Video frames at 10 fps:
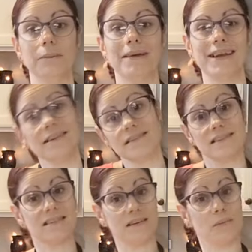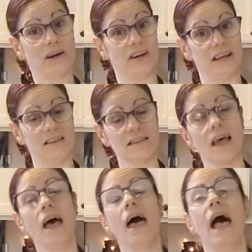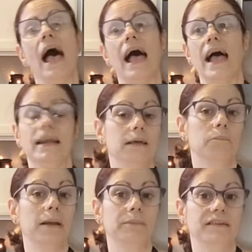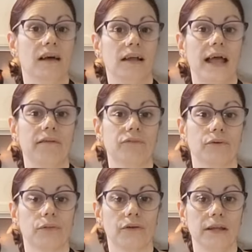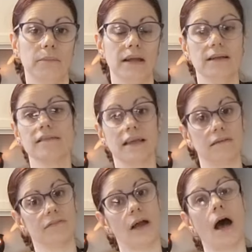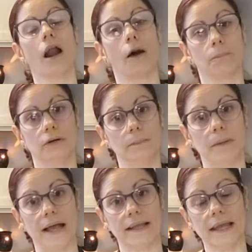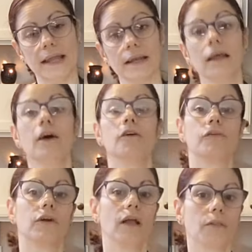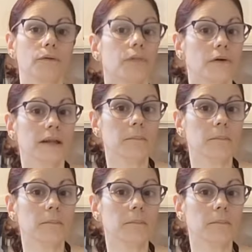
minutes and see where it is. And it might be done after 30 minutes. And if not, I'll put it back in for another 30